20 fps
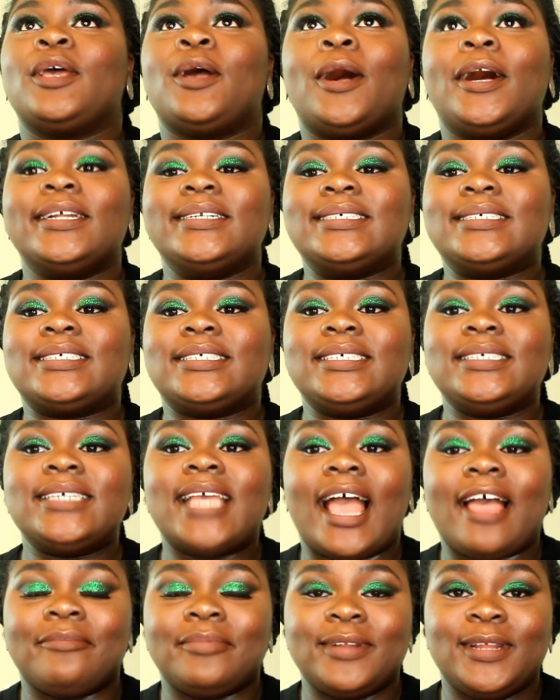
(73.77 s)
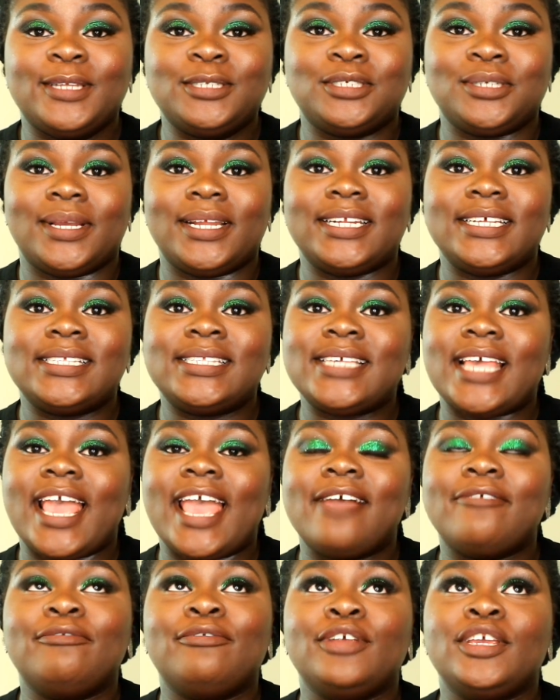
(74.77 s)
honestly, I've been enjoying it
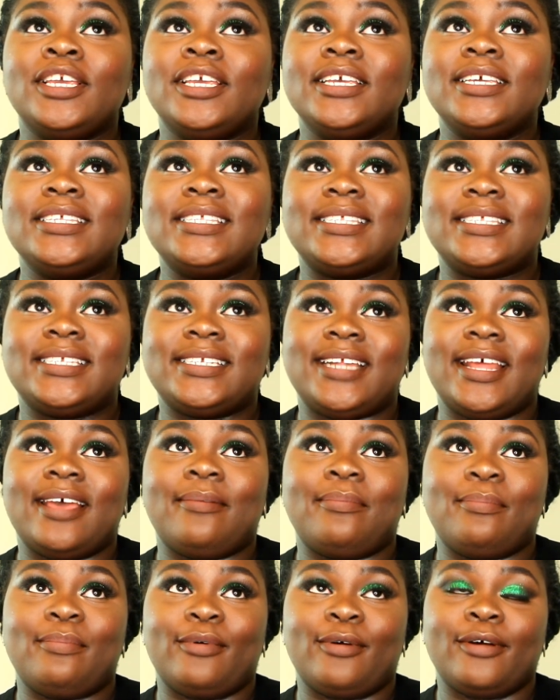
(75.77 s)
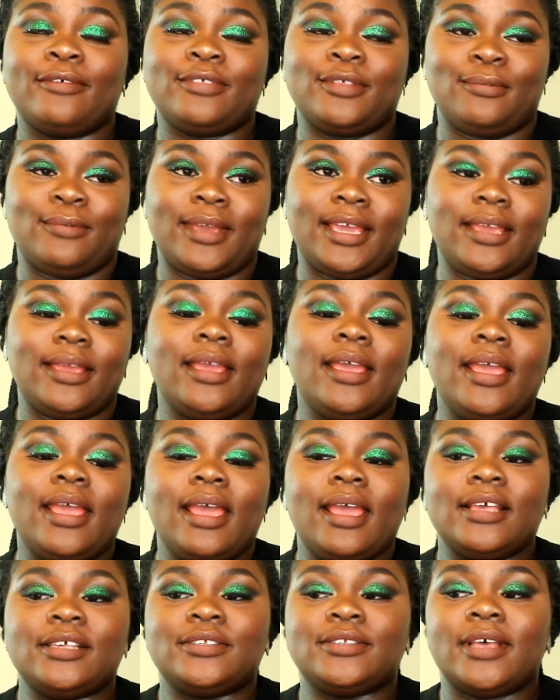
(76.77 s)
every step of the way.
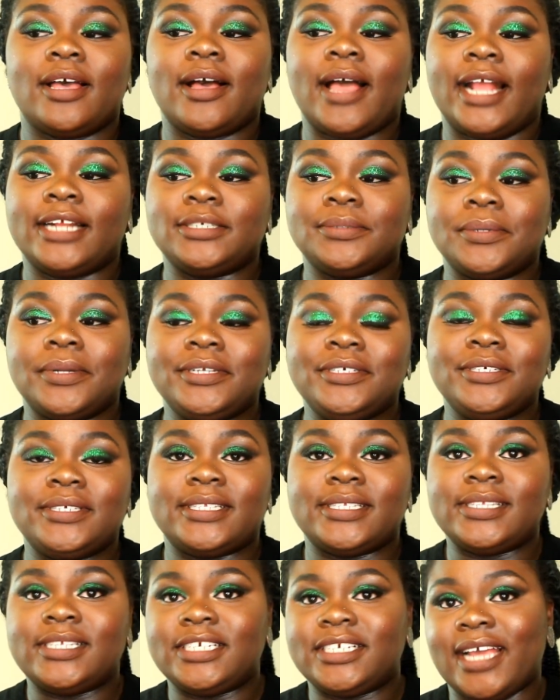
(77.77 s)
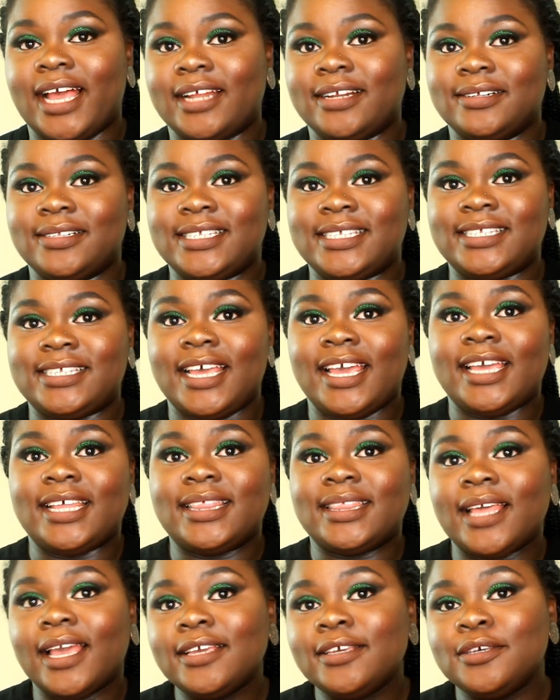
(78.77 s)
So I just want to use this channel to say
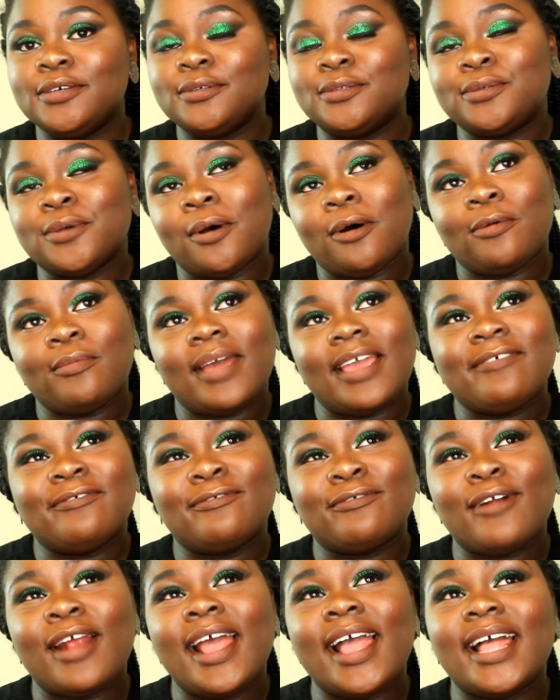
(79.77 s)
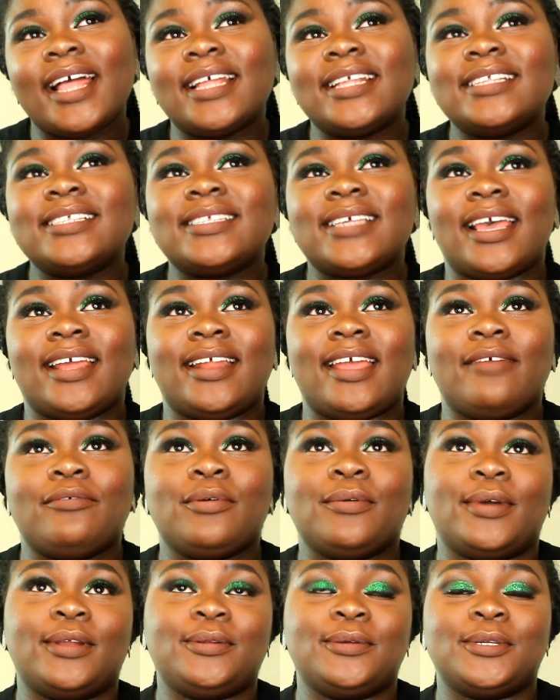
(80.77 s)
thank you to all my friends and
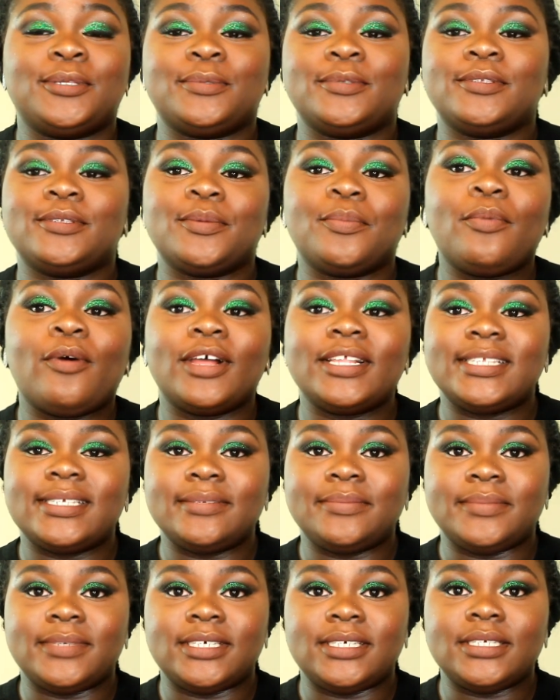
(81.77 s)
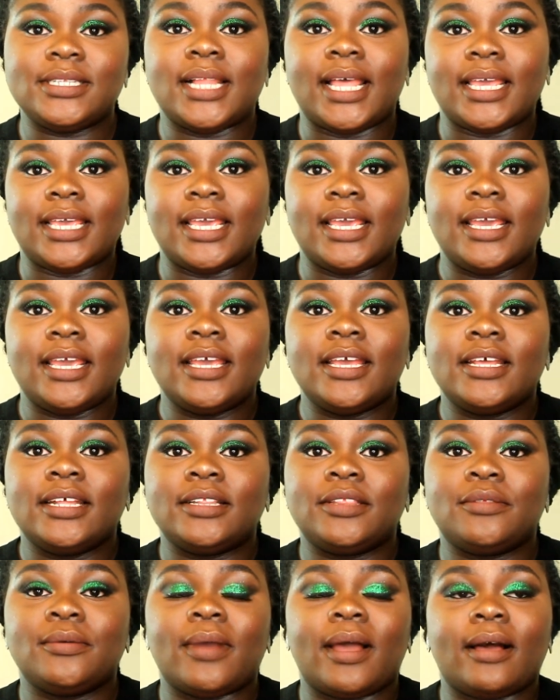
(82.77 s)
everyone who has been supporting me, like,
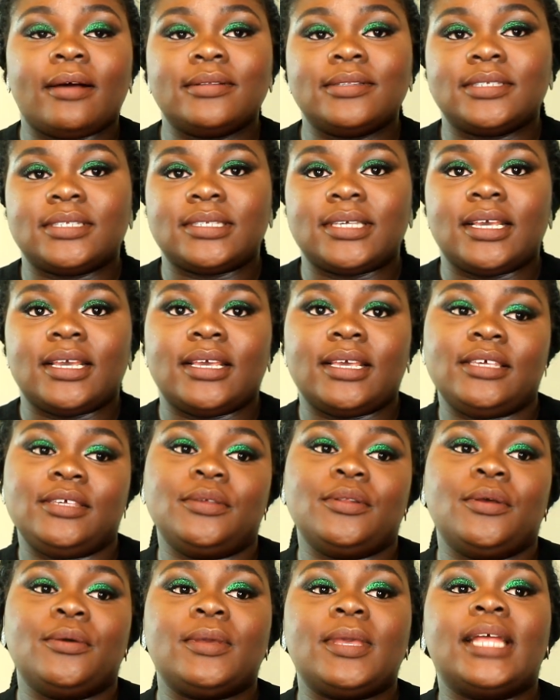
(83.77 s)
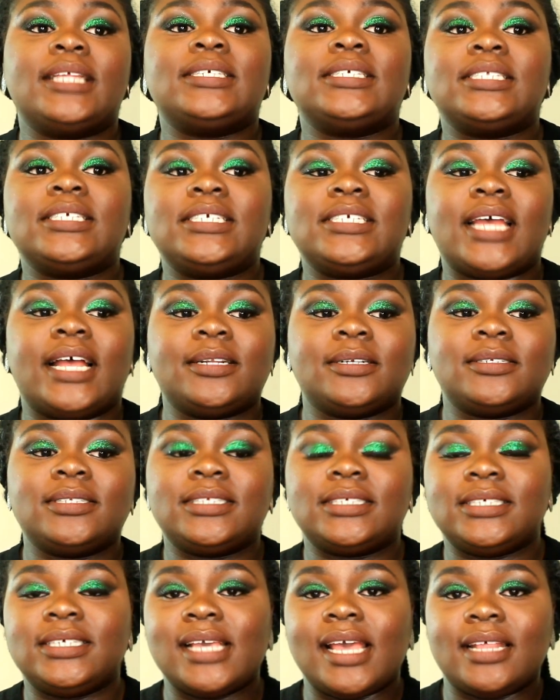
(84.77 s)
throughout, you know, getting the channel
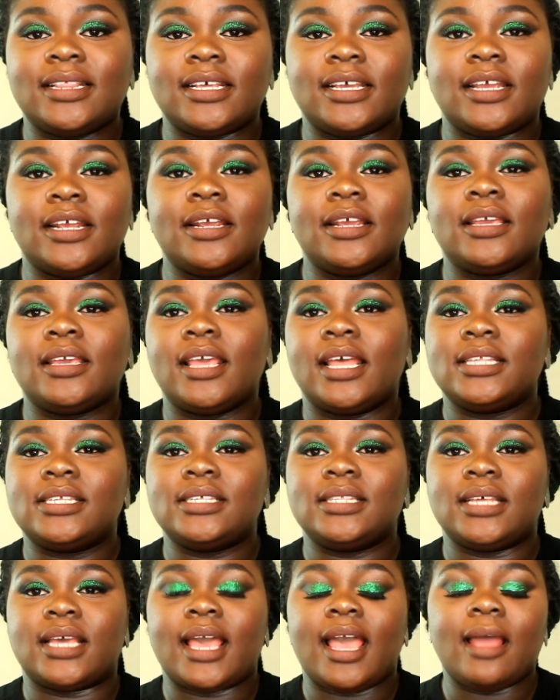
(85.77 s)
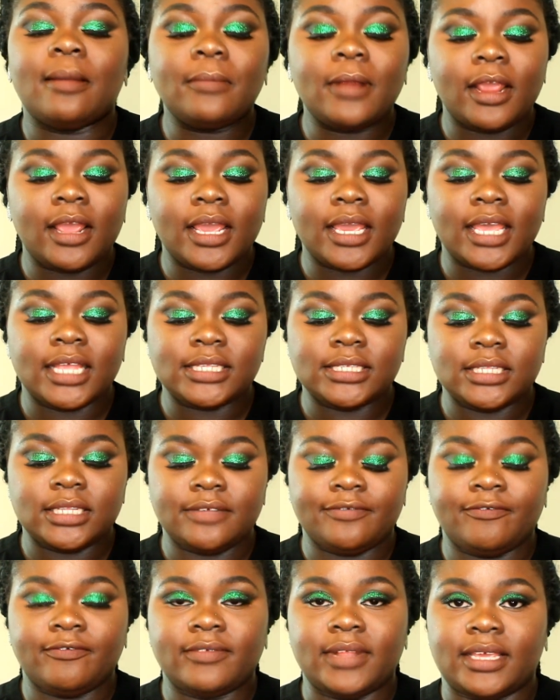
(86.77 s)
together, getting the camera, getting
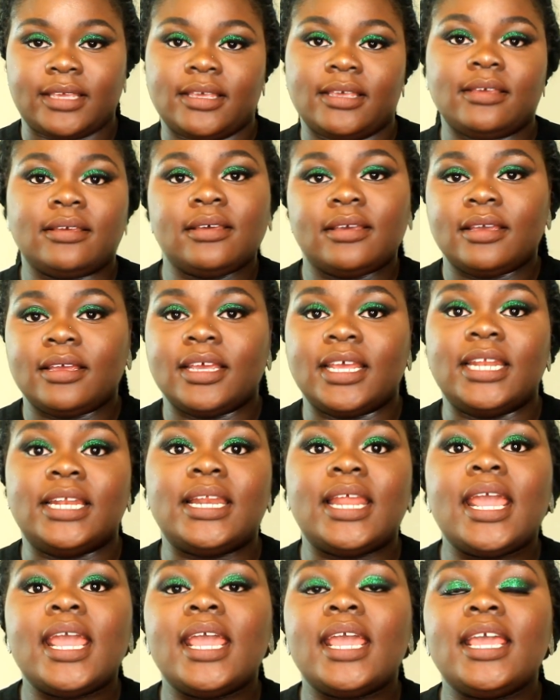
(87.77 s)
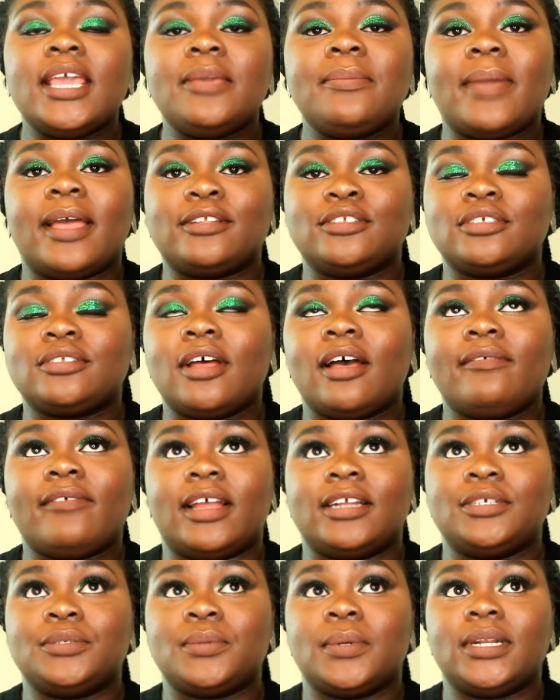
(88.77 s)
the, like, a name and stuff.
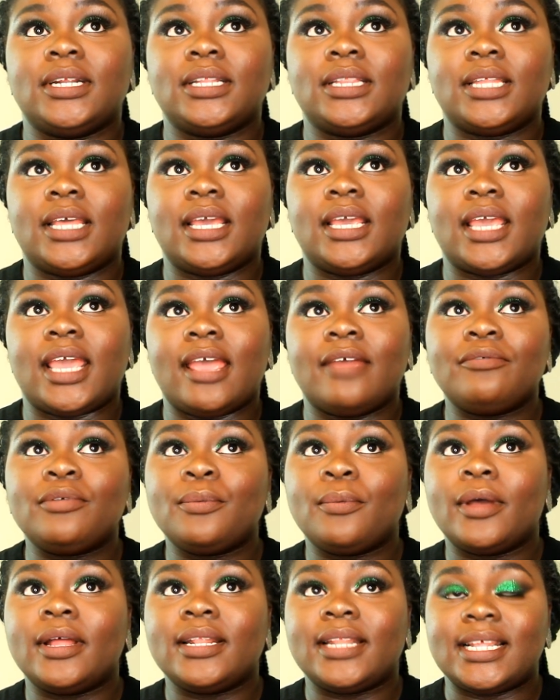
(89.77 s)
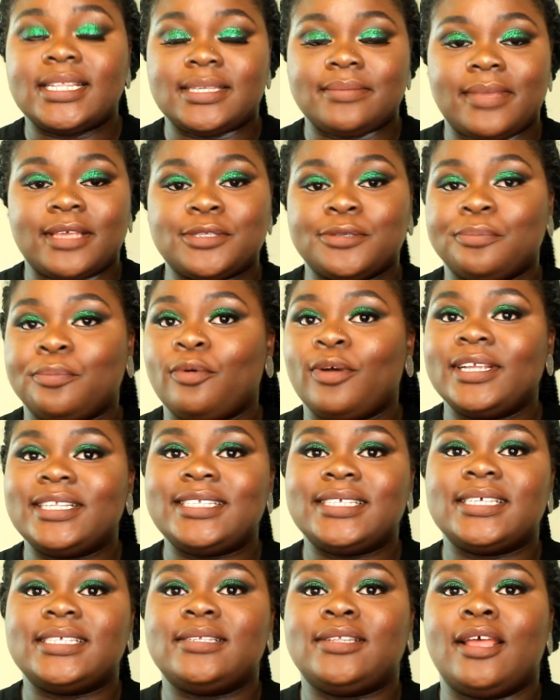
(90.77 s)
I just want to thank everyone that's my
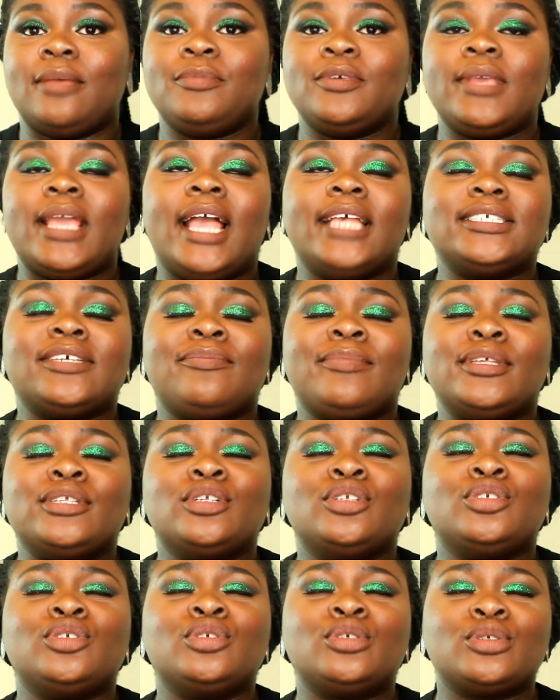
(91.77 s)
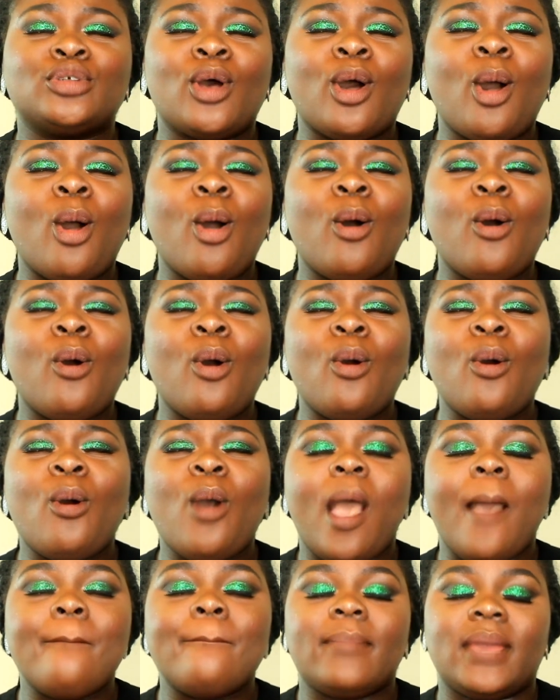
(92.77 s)
support system. You guys have been
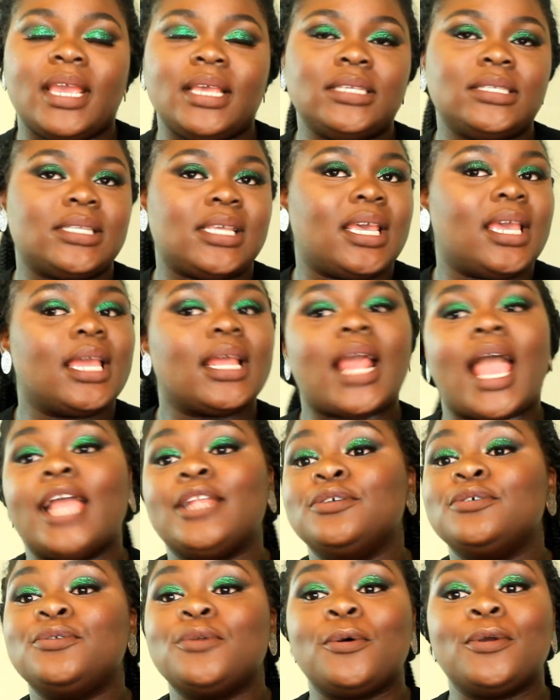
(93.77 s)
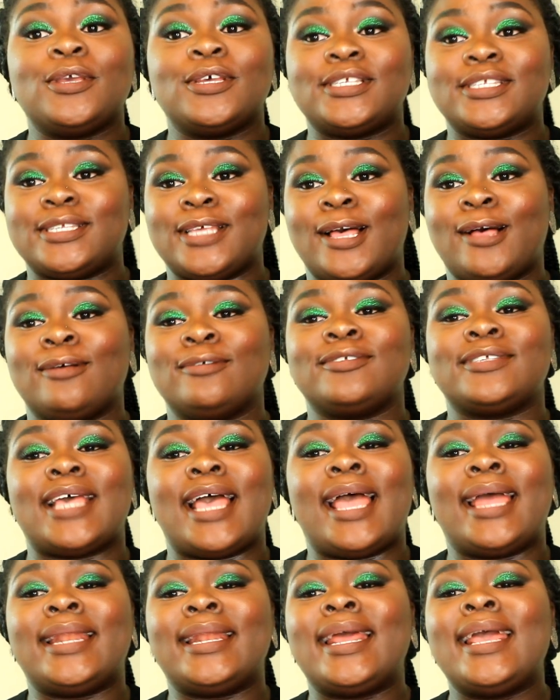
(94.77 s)
so amazing and you know yourselves,
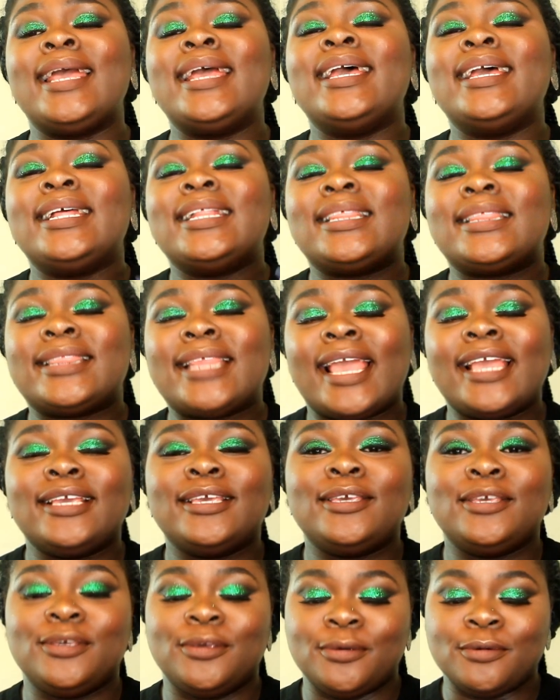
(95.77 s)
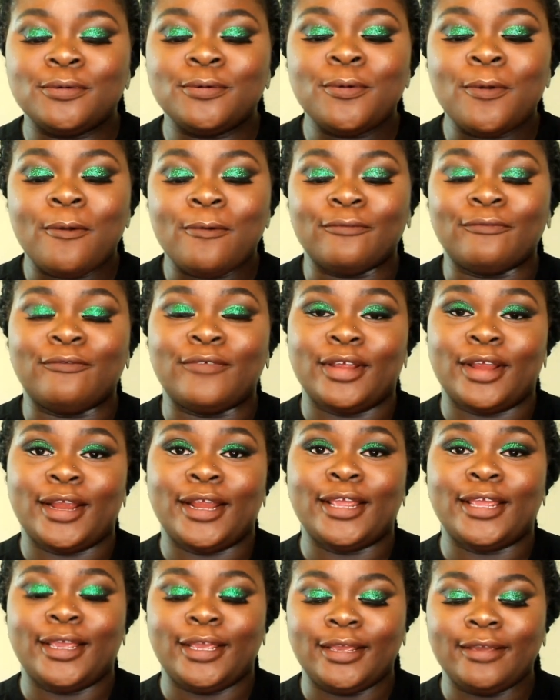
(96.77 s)
and thank you
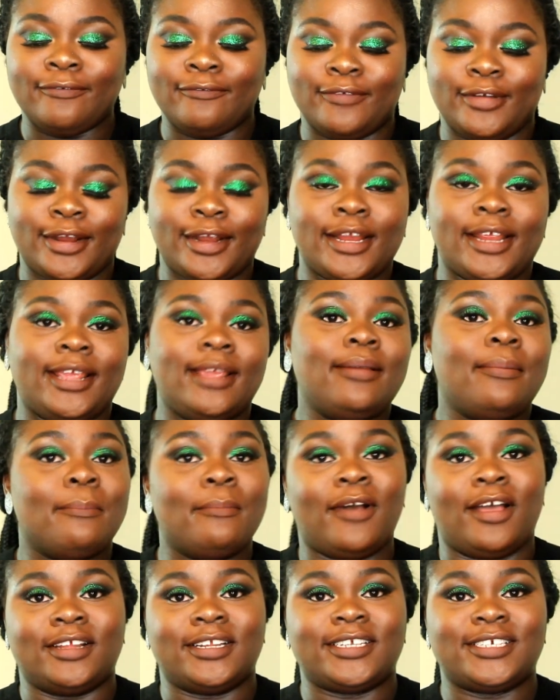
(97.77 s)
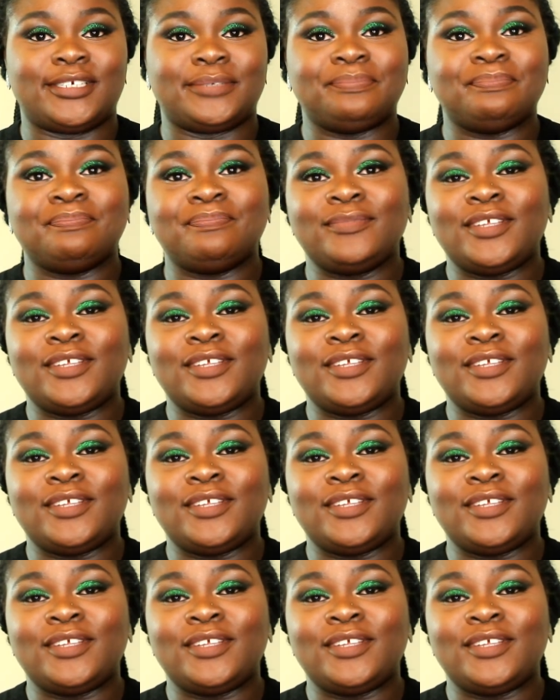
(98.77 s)
very much.